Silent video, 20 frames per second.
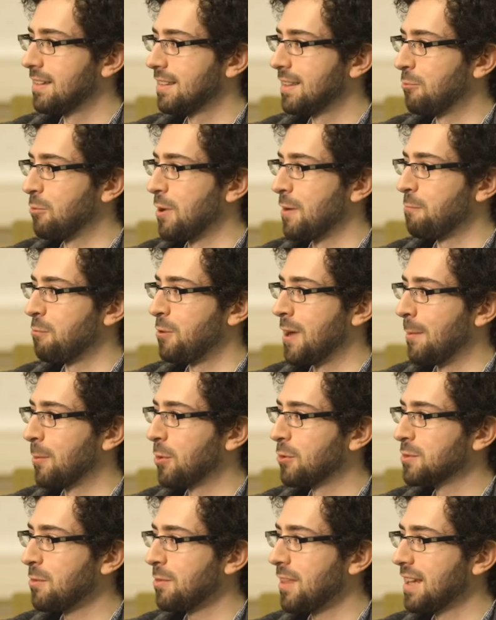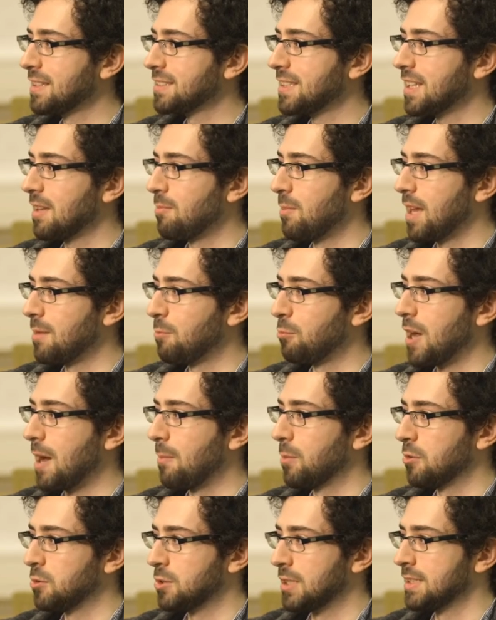the rough parameters of things. Like the main
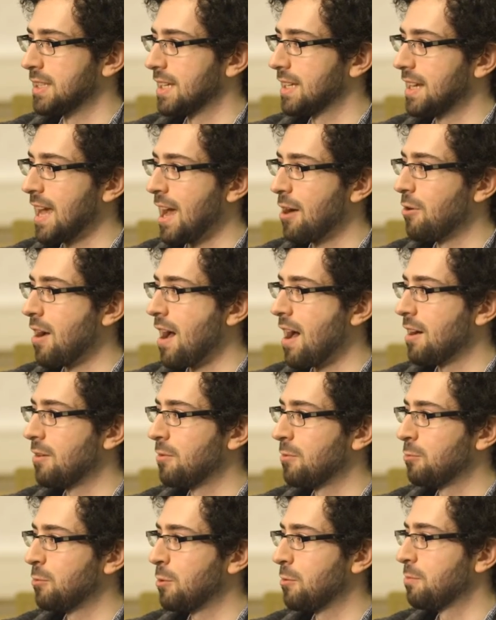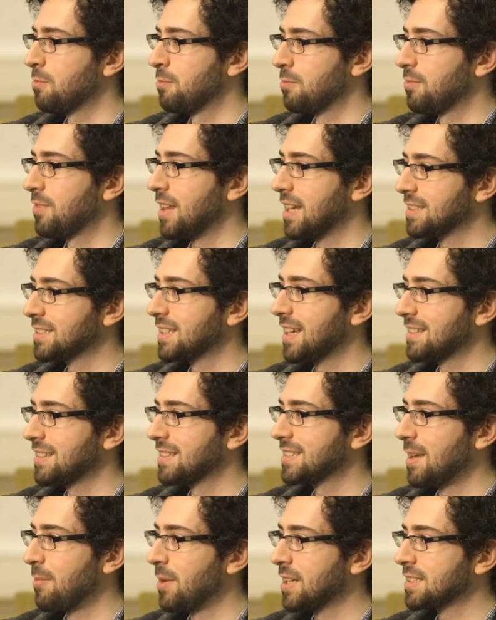yeah. just like how hot will things get to
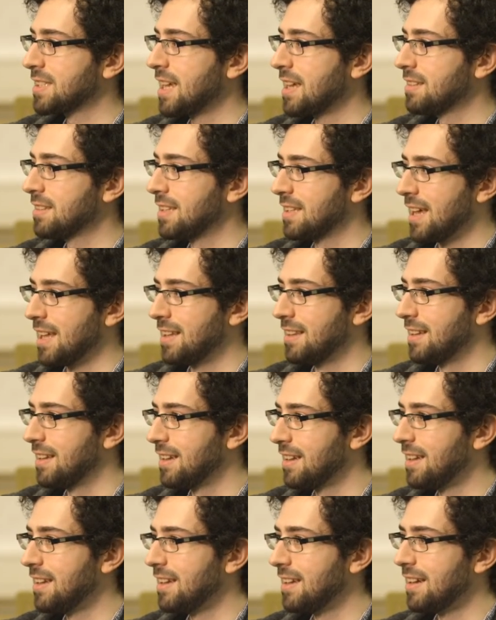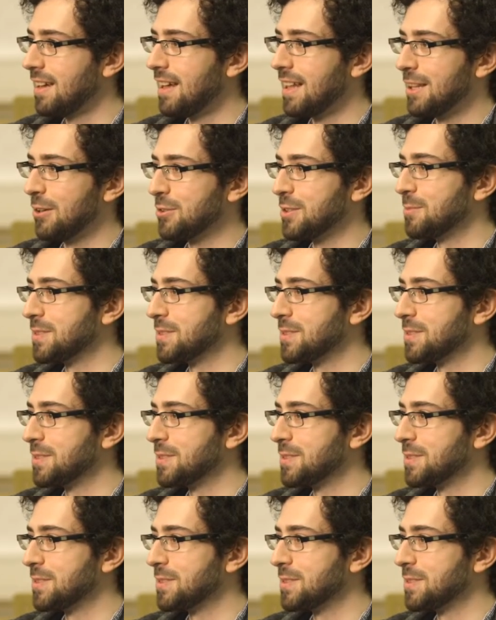some extent, mm-hmm. and then. Yeah there's